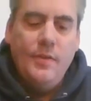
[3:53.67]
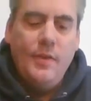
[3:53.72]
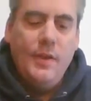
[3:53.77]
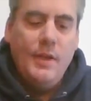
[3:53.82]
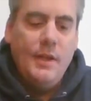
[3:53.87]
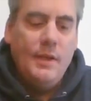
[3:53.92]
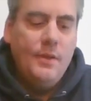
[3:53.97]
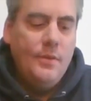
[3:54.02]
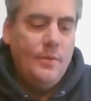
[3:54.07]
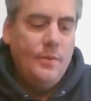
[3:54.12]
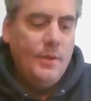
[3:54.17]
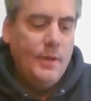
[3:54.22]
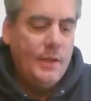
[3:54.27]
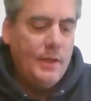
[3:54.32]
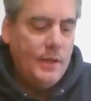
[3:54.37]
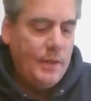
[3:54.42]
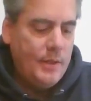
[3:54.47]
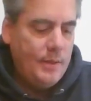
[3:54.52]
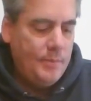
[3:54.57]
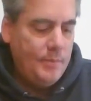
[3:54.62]
Then you're
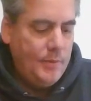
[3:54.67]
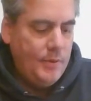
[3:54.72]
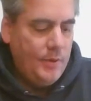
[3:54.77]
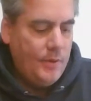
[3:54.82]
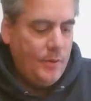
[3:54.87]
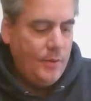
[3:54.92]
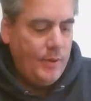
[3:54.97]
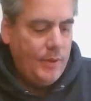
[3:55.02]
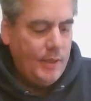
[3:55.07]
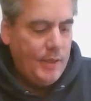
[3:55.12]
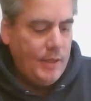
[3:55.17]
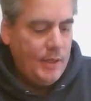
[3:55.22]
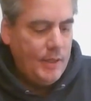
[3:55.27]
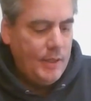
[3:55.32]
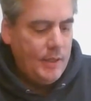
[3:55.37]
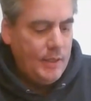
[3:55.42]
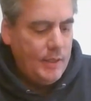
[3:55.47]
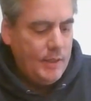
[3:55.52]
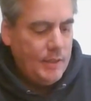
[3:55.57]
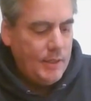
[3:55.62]
going to
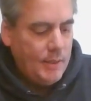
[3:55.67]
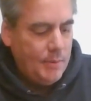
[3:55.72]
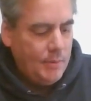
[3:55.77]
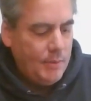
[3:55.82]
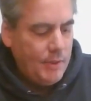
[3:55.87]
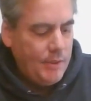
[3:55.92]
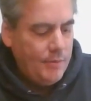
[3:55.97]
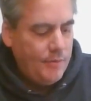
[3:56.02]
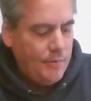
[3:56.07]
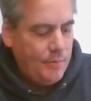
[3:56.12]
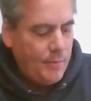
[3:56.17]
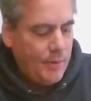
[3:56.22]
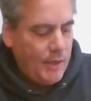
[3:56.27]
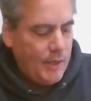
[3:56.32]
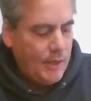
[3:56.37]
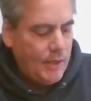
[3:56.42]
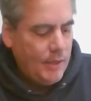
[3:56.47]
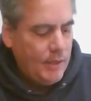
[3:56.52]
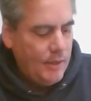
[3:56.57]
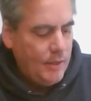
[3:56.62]
get a double lift
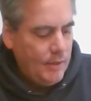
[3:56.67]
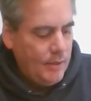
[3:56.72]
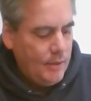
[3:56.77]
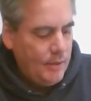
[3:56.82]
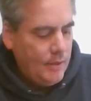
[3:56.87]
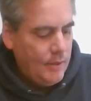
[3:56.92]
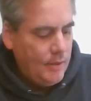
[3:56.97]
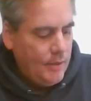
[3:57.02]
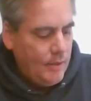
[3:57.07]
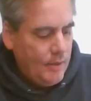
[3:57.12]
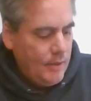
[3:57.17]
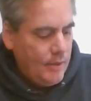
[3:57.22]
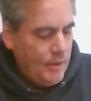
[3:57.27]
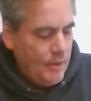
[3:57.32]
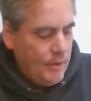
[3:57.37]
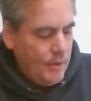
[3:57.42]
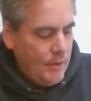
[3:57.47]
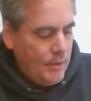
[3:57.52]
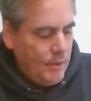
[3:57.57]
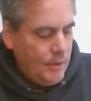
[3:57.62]
break.
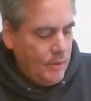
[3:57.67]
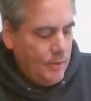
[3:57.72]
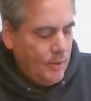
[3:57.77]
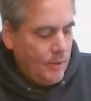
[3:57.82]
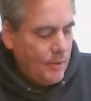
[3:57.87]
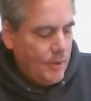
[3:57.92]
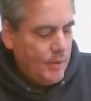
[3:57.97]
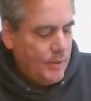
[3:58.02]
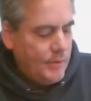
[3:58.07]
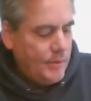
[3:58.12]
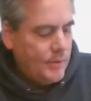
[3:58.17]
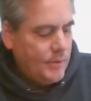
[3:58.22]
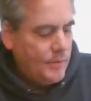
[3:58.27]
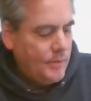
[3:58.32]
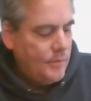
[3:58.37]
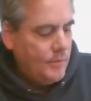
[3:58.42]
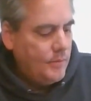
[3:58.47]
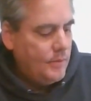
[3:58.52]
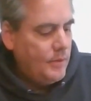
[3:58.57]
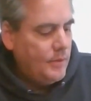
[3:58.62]
You're going to
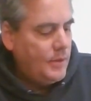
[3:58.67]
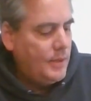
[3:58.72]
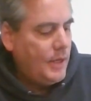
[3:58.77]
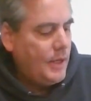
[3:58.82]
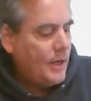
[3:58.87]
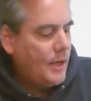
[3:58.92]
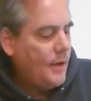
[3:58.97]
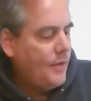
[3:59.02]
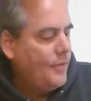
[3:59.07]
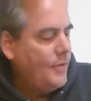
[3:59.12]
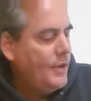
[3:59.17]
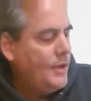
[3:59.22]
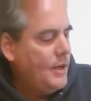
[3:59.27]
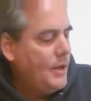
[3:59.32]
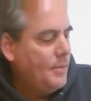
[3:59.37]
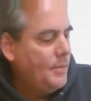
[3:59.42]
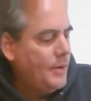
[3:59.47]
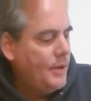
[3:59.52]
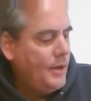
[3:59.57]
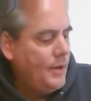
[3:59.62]
just take off the
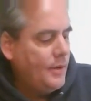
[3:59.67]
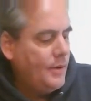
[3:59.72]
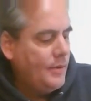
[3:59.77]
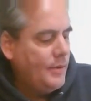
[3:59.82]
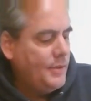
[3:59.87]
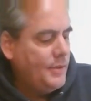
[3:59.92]
double here.